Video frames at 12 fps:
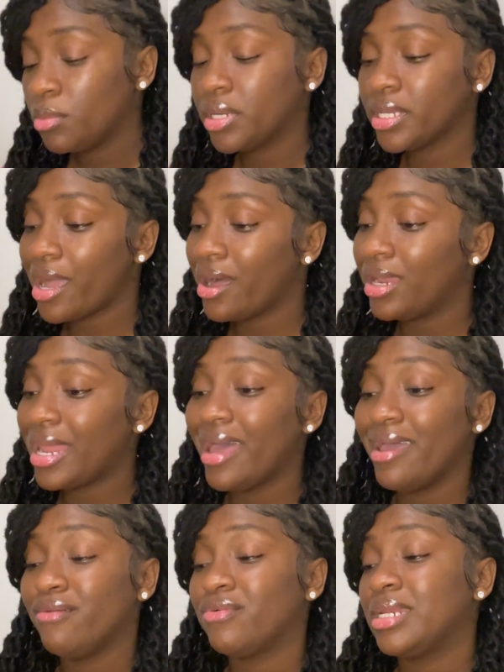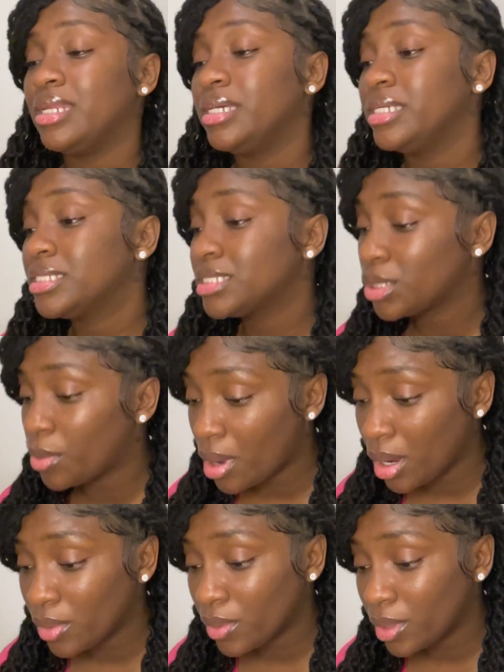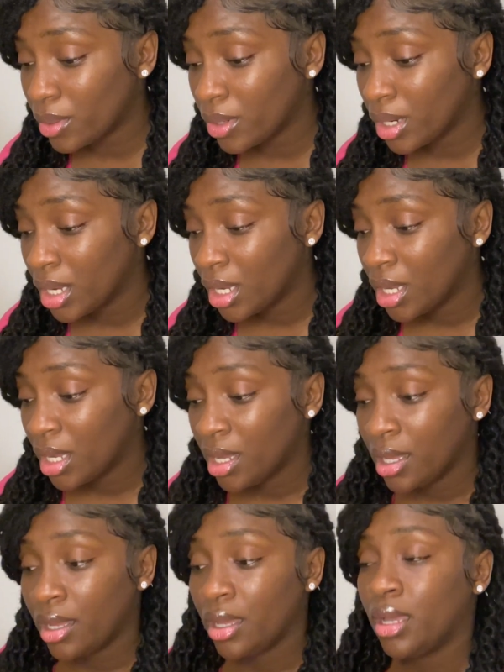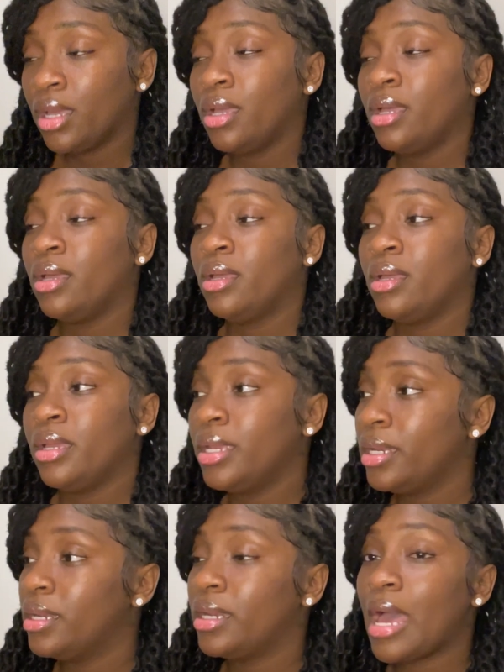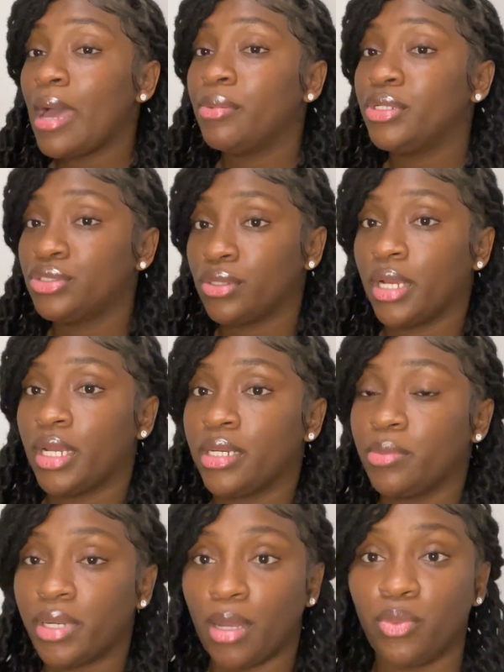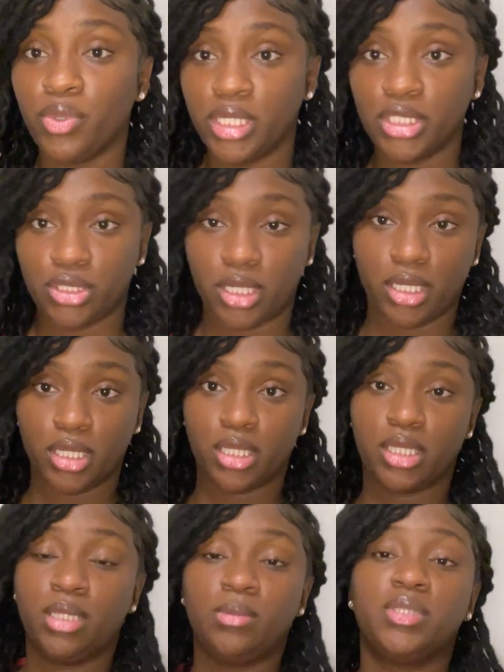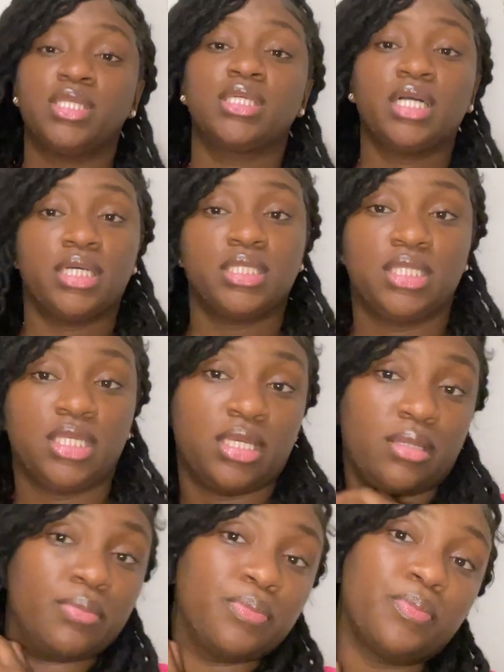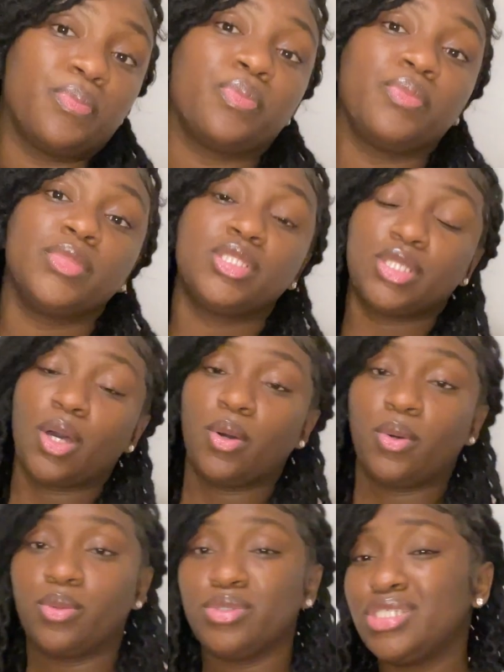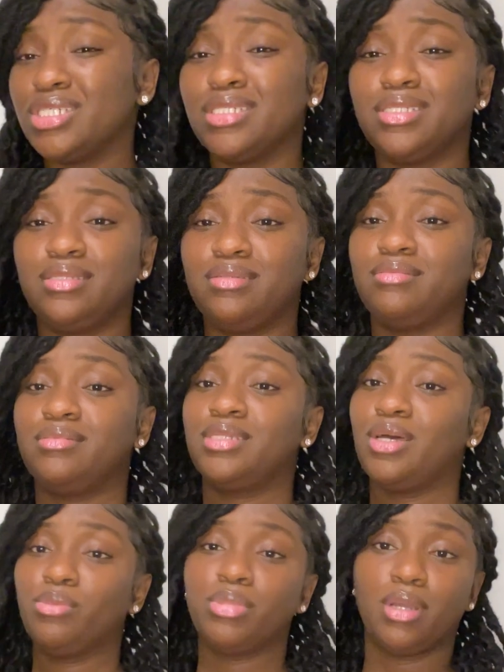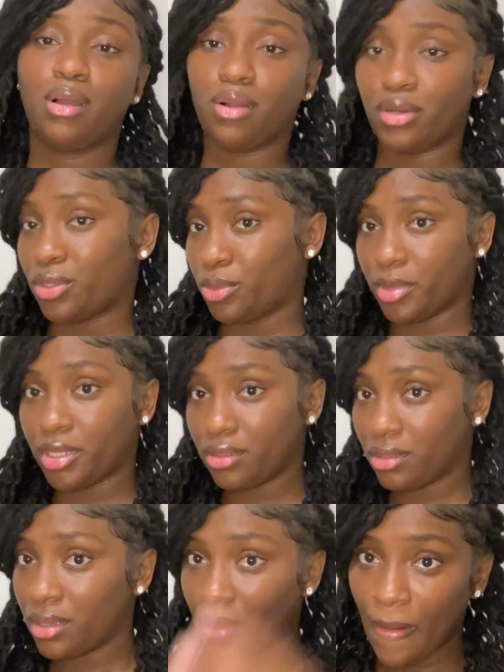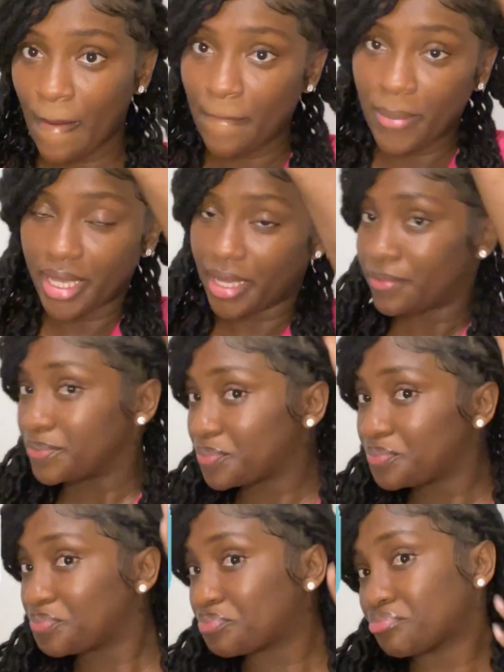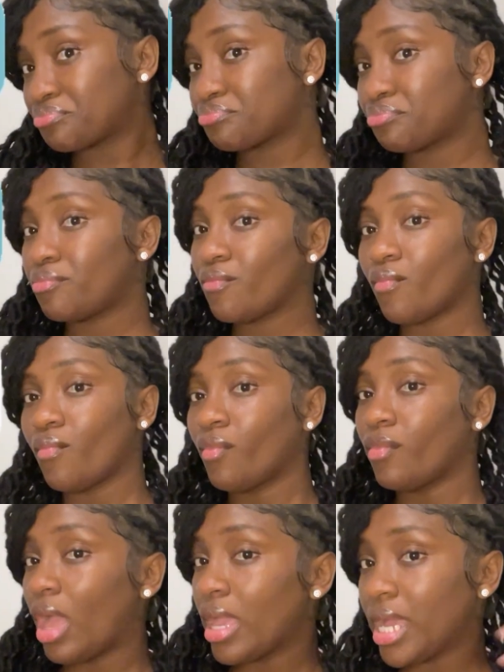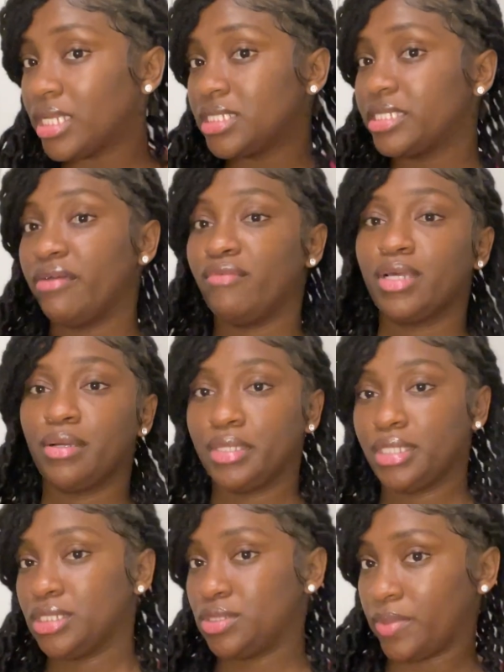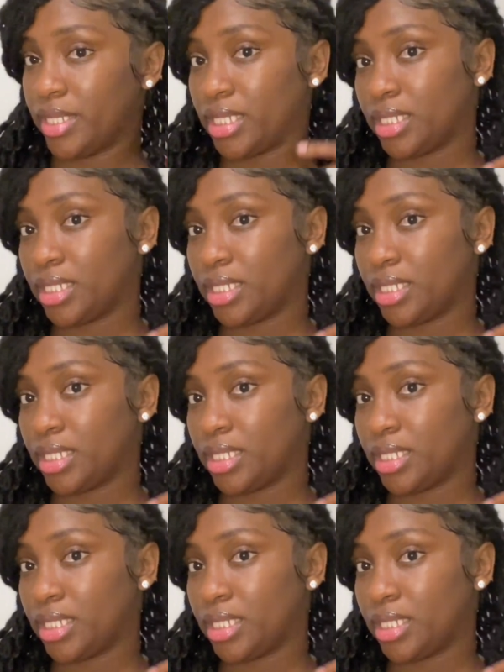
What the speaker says: But y'all, I have class tomorrow. And I be drained. But I'm really trying to keep this content. So just don't be hard on me. But yeah. Yeah, I should definitely go get this wig.